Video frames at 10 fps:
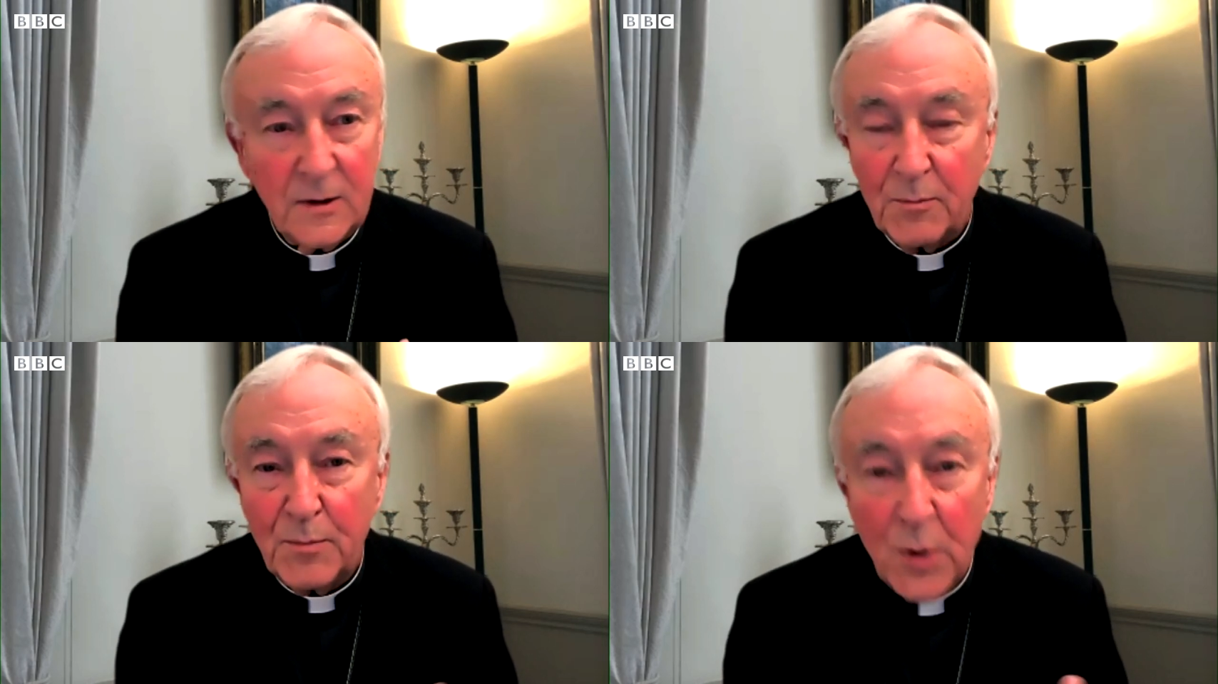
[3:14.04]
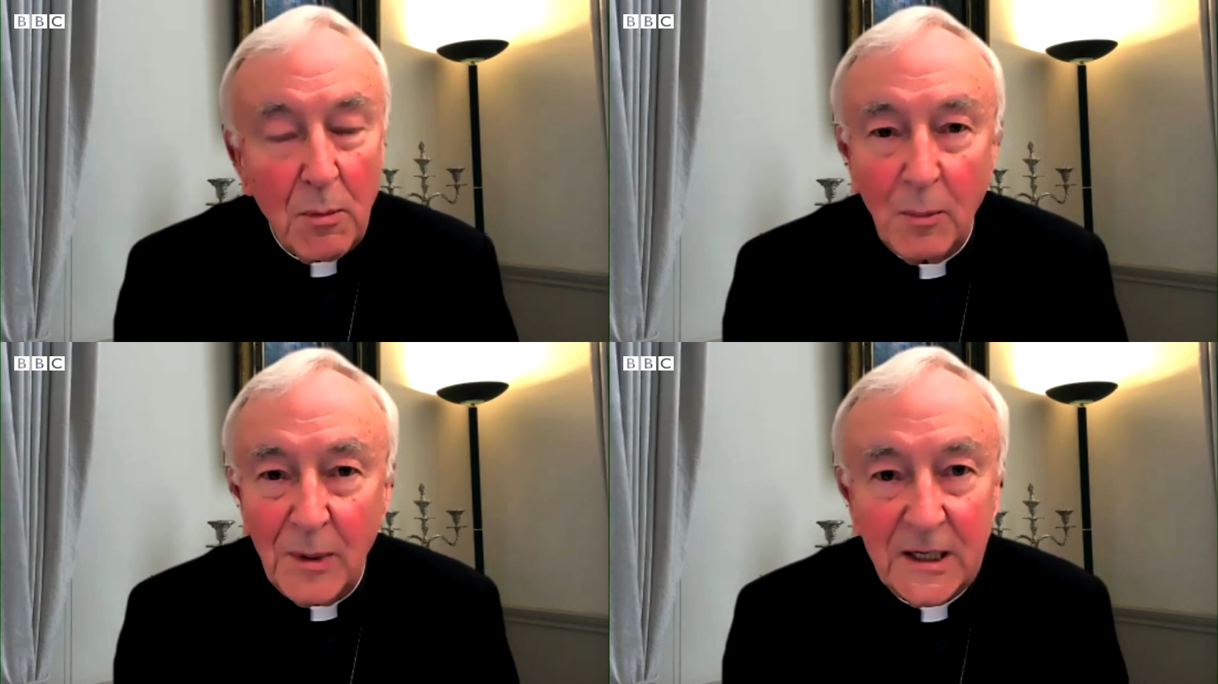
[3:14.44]

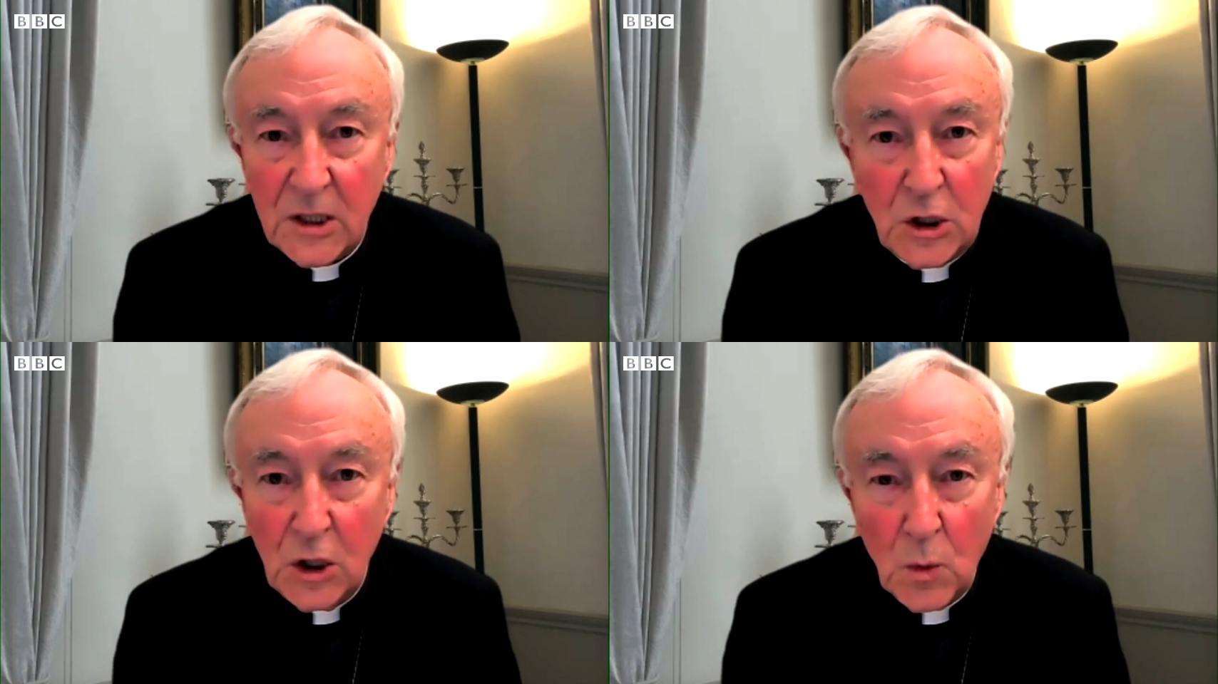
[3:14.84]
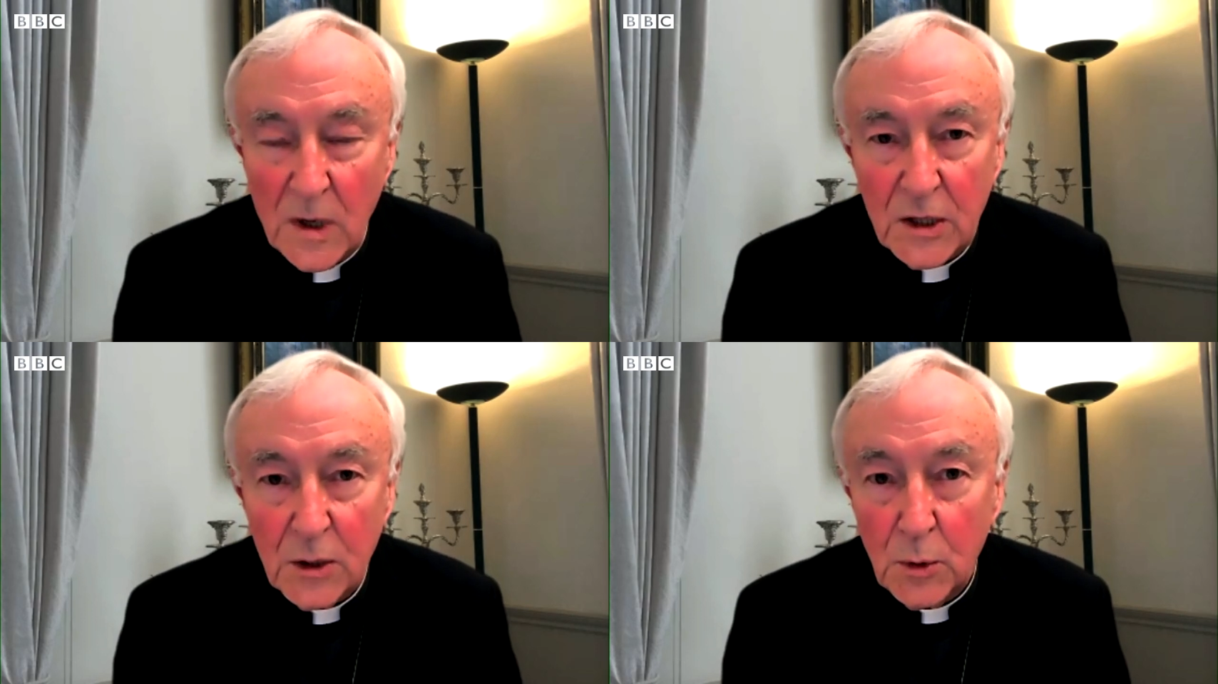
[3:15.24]
probably didn't know
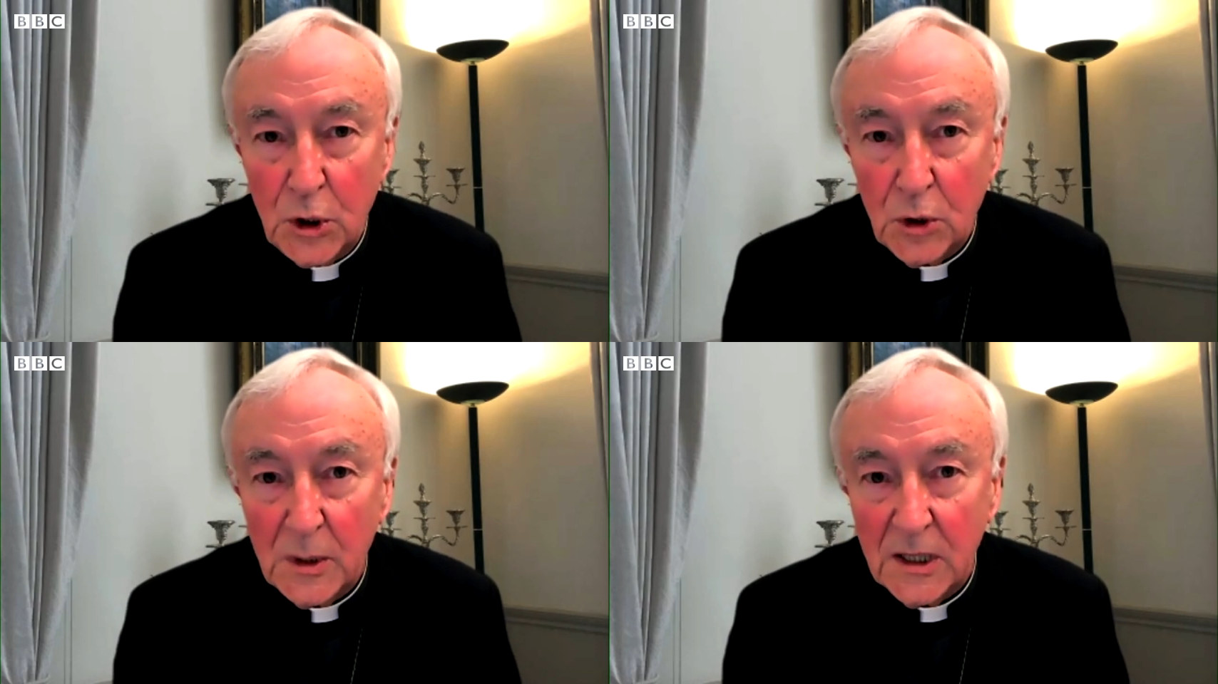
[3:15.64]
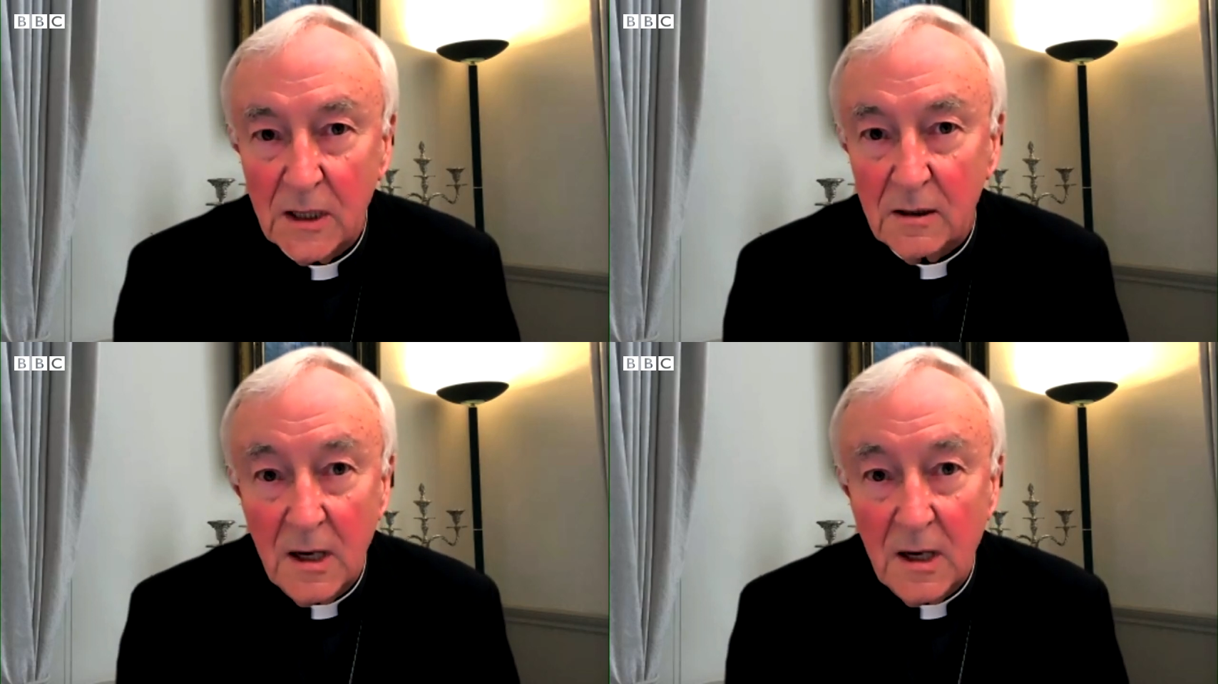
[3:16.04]
why they were doing it.